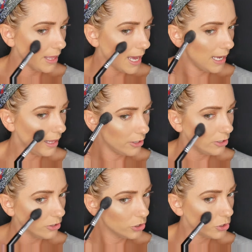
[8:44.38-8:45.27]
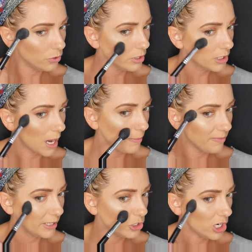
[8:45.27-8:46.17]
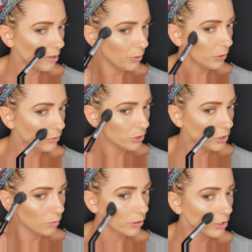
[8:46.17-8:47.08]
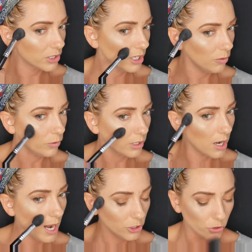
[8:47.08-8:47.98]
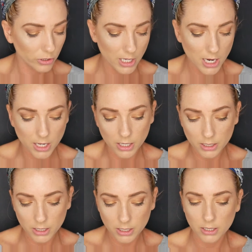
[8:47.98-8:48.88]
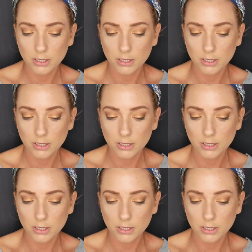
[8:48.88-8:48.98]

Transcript: the highlighter to the top of my cheekbones where the sun would naturally hit it.